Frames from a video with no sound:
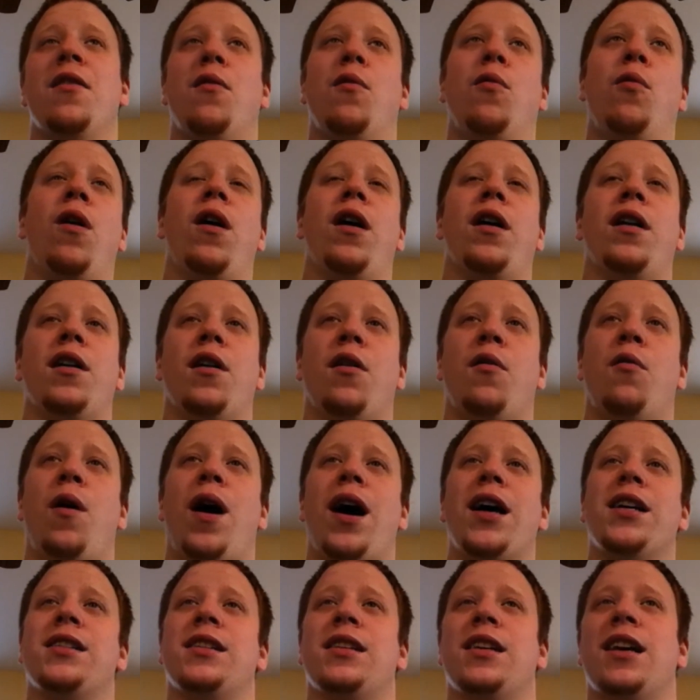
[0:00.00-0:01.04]
won a
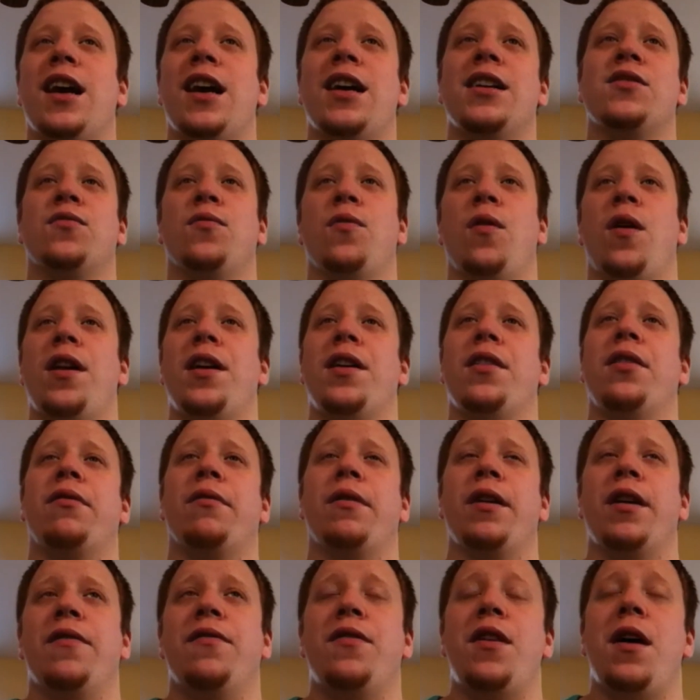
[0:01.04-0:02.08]
YCS running
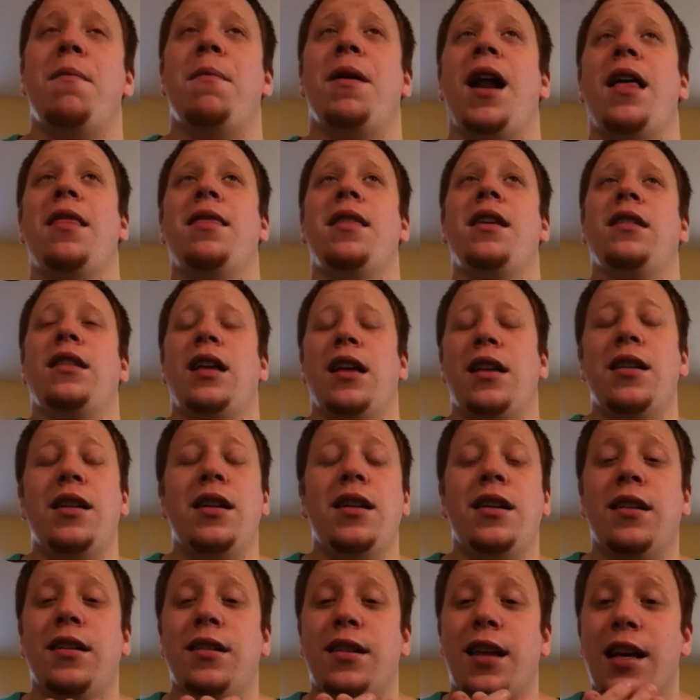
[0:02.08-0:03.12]
3 of them, and I think
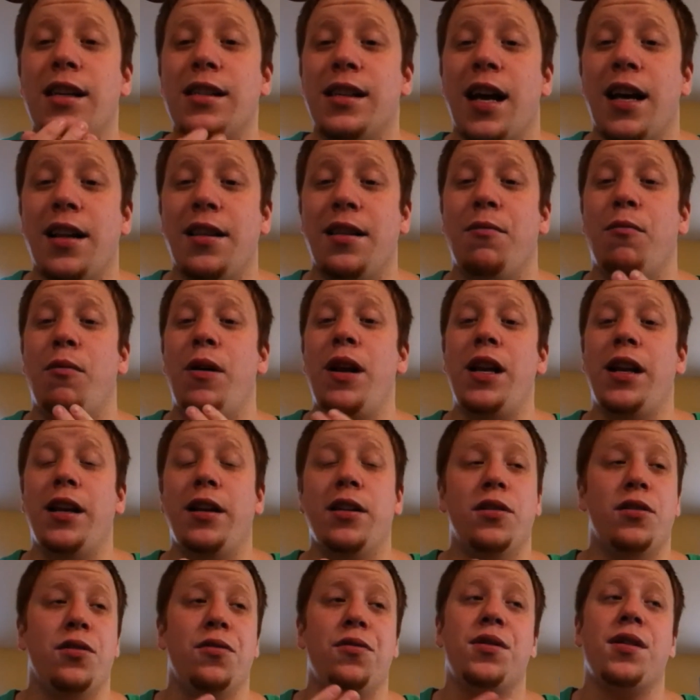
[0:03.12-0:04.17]
they said we need
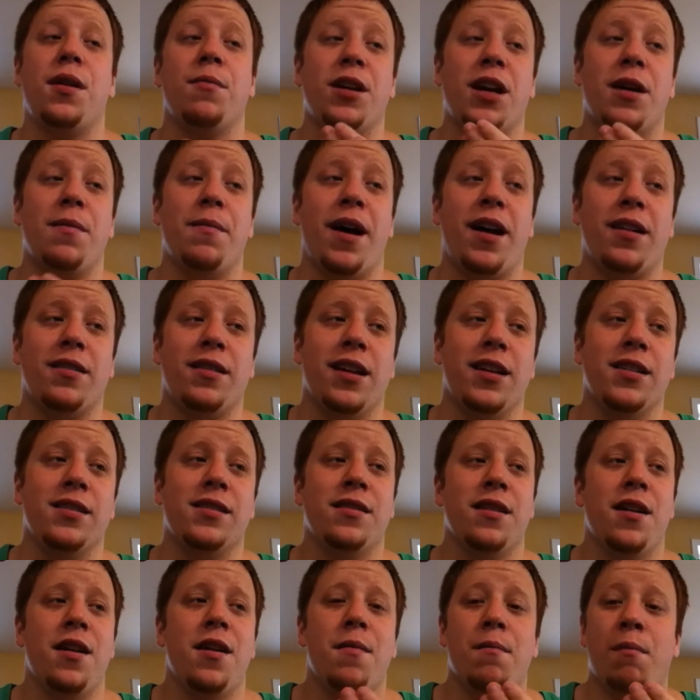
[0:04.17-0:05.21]
to do something about
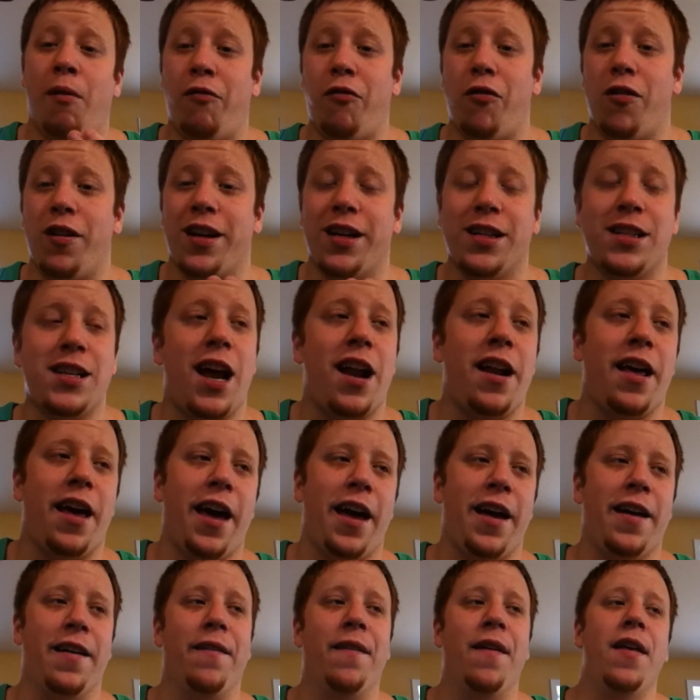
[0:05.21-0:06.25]
this before it gets out of
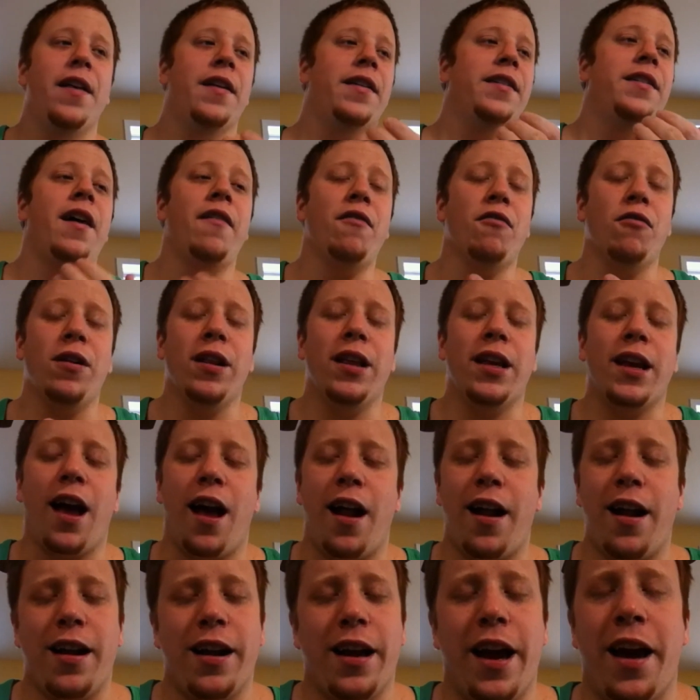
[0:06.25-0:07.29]
hand. Never really
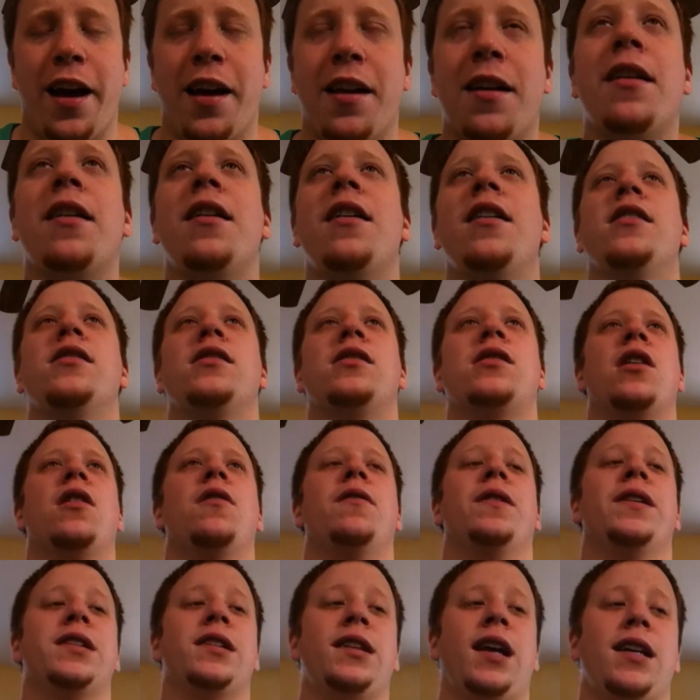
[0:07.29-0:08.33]
got out of hand,
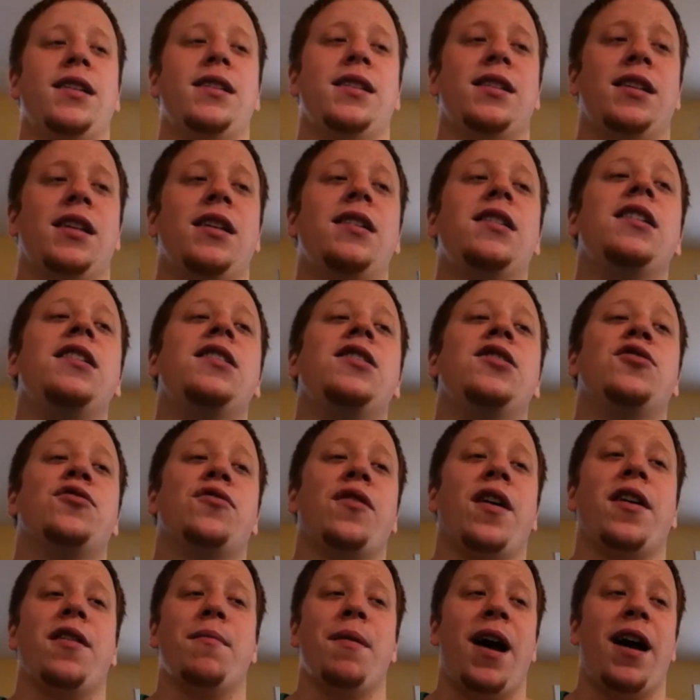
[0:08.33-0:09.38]
so it's nice to see TG
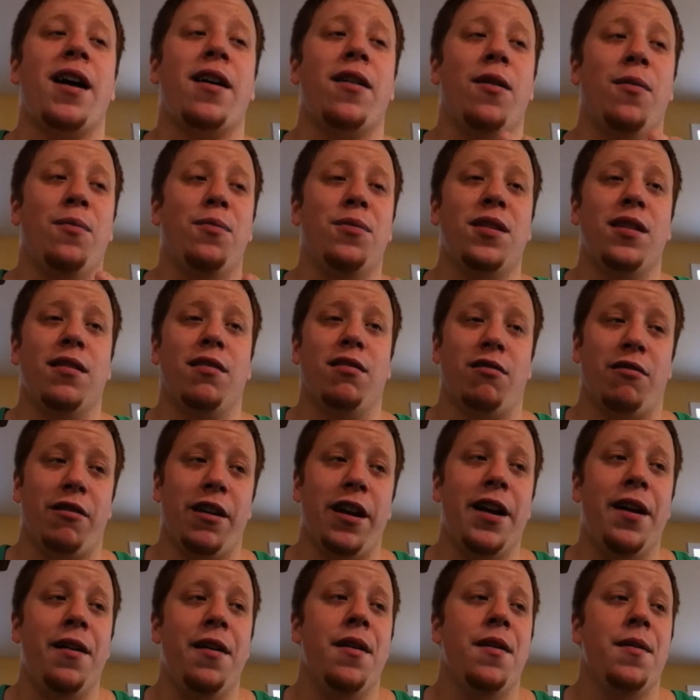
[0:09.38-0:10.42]
Striker back up to
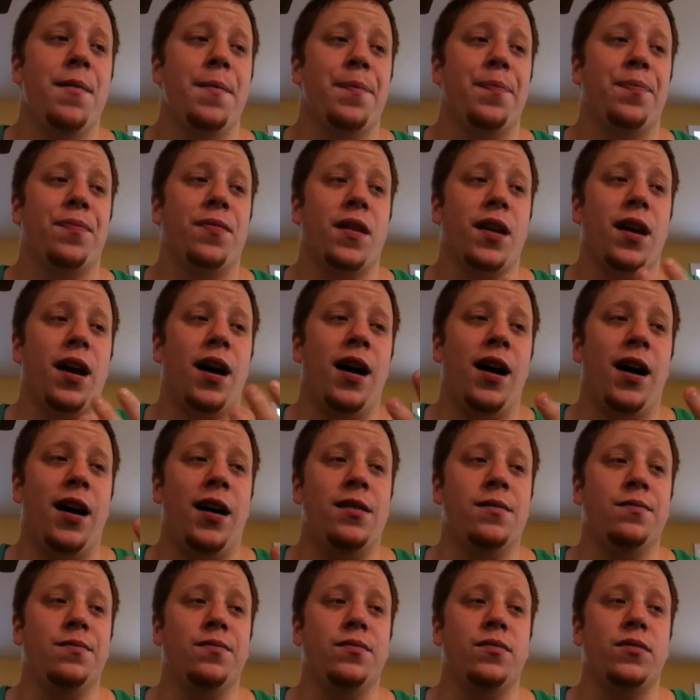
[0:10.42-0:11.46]
3.
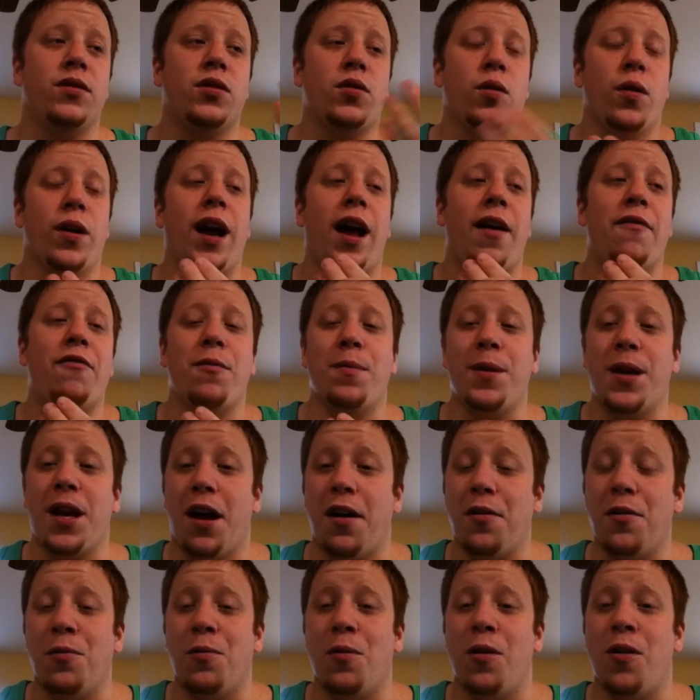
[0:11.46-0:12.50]
Tour Guide from the
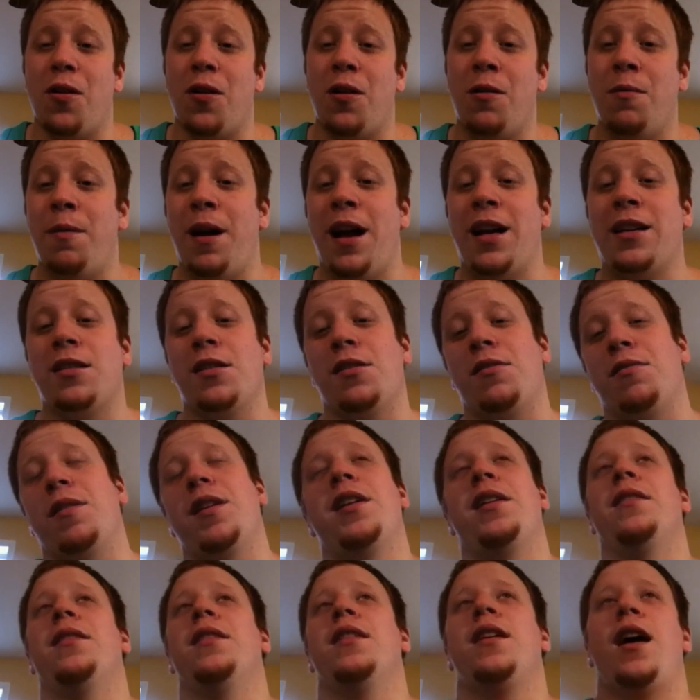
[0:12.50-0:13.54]
Underworld back to
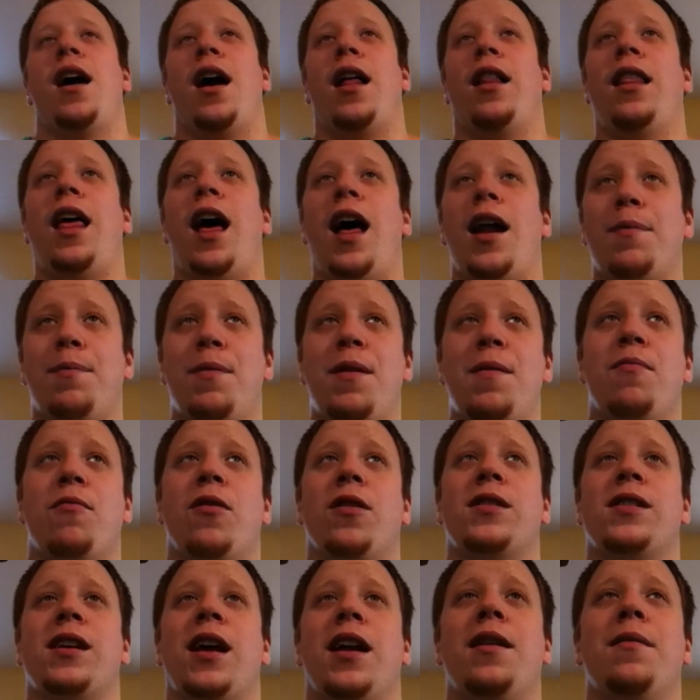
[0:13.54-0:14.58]
3. A lot of people
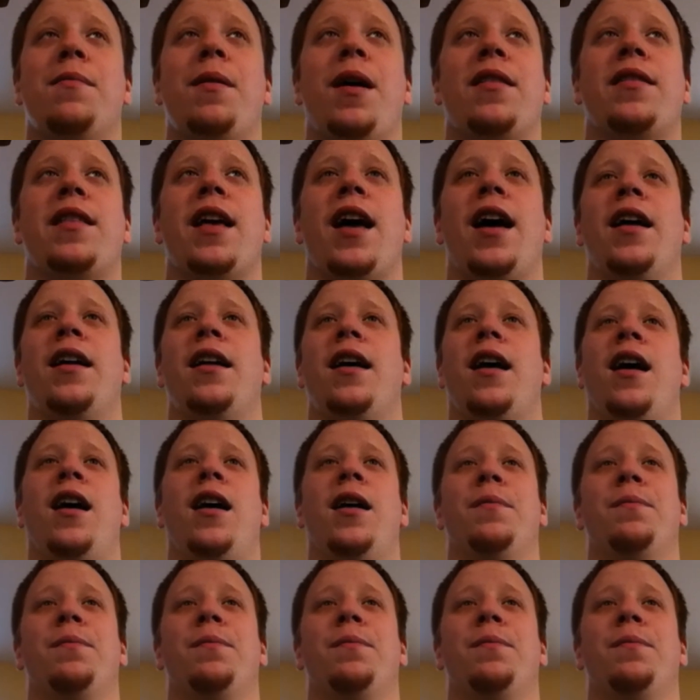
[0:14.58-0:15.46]
were excited about that,